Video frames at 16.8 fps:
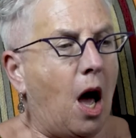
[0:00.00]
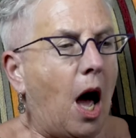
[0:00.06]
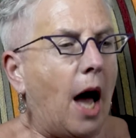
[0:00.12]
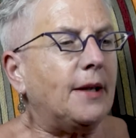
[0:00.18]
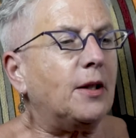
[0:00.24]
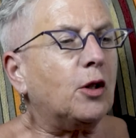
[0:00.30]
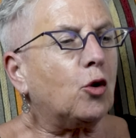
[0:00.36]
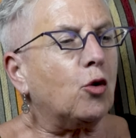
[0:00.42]

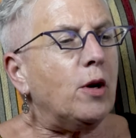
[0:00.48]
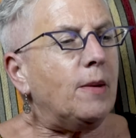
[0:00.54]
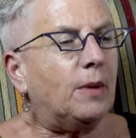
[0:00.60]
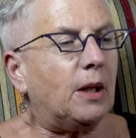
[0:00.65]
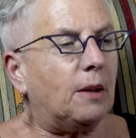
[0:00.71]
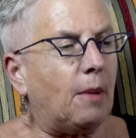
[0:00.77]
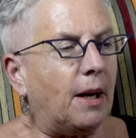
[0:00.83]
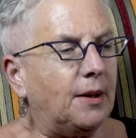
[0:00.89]
I
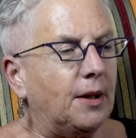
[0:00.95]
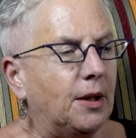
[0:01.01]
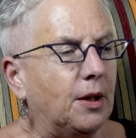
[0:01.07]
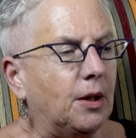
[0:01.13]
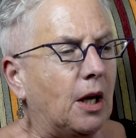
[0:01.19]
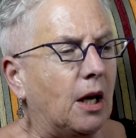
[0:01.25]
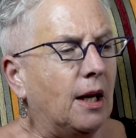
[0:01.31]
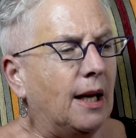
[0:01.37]
screamed at my
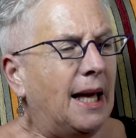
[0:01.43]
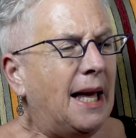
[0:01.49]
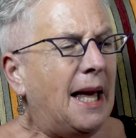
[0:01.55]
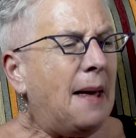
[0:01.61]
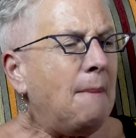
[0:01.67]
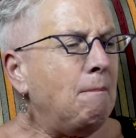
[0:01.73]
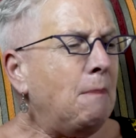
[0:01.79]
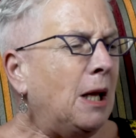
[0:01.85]
sister.
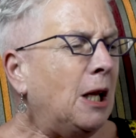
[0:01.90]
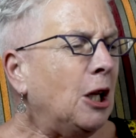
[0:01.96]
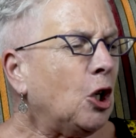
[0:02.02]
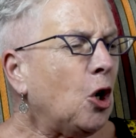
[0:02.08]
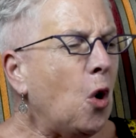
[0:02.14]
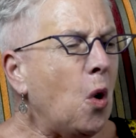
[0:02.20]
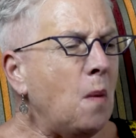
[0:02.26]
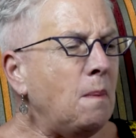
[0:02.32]

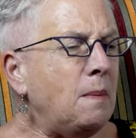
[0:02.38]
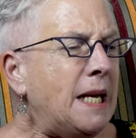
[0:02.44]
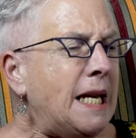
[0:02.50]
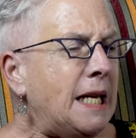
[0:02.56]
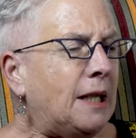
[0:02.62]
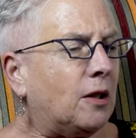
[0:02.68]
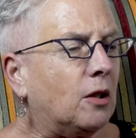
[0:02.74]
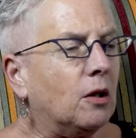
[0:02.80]
"Milk or
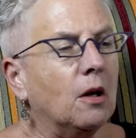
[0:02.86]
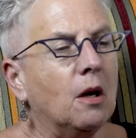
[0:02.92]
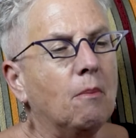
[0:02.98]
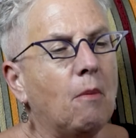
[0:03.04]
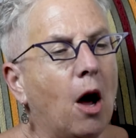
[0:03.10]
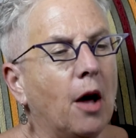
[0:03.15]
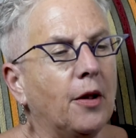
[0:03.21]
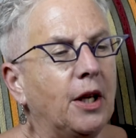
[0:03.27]
meat?"
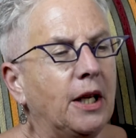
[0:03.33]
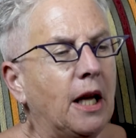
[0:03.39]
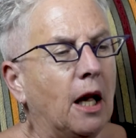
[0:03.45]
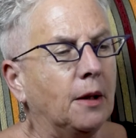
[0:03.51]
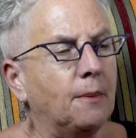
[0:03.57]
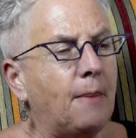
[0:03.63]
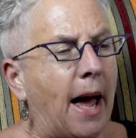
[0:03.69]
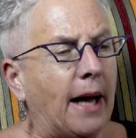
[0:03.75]
Martha
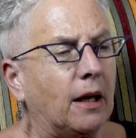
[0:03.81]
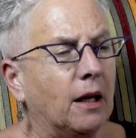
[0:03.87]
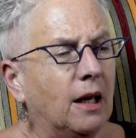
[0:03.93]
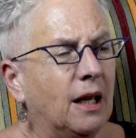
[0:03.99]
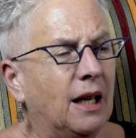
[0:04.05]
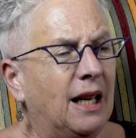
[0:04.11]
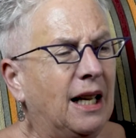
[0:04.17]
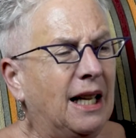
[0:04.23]
yelled back.
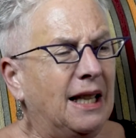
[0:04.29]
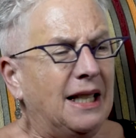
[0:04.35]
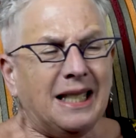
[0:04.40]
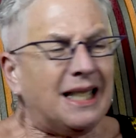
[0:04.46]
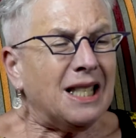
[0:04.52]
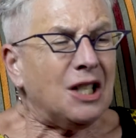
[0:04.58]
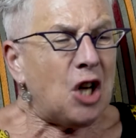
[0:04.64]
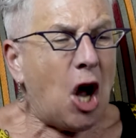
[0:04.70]

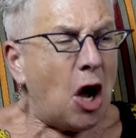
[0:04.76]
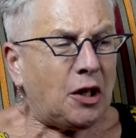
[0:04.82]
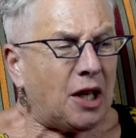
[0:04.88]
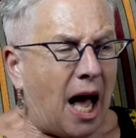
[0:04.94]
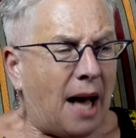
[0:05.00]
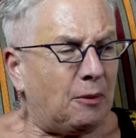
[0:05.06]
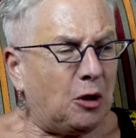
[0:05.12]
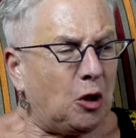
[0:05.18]
"This is no
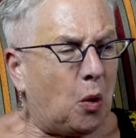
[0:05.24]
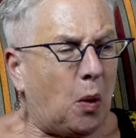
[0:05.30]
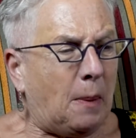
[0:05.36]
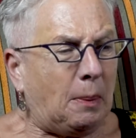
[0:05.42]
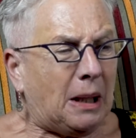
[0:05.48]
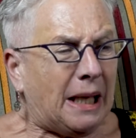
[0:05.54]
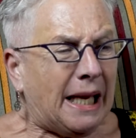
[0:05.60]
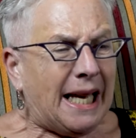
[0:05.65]
time to
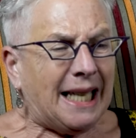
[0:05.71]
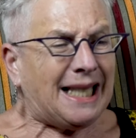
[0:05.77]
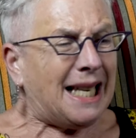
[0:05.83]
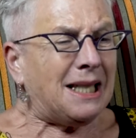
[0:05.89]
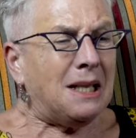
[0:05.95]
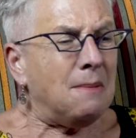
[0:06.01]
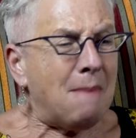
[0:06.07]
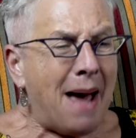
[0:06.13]
quibble. It
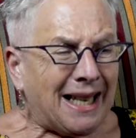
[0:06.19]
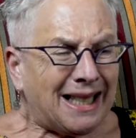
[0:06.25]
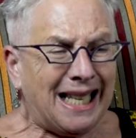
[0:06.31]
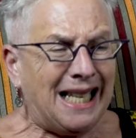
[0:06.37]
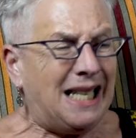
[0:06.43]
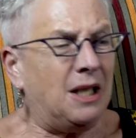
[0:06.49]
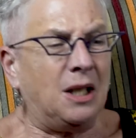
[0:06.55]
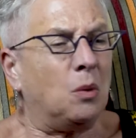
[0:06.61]
doesn't matter.
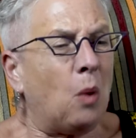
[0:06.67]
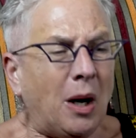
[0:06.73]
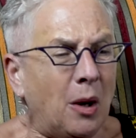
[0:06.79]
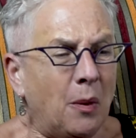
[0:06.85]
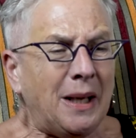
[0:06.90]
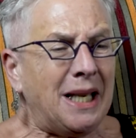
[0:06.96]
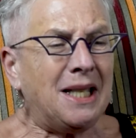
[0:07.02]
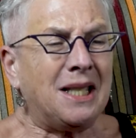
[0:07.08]
He's
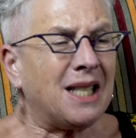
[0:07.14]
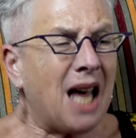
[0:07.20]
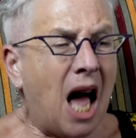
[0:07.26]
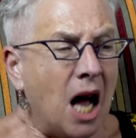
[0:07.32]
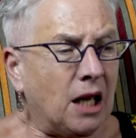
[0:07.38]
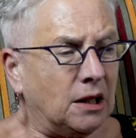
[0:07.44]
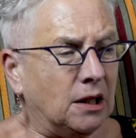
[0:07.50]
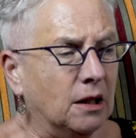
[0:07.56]
swallowing his
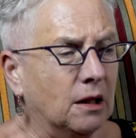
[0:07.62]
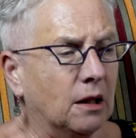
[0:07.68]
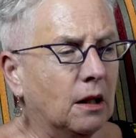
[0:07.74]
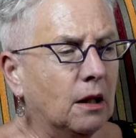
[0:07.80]
tongue."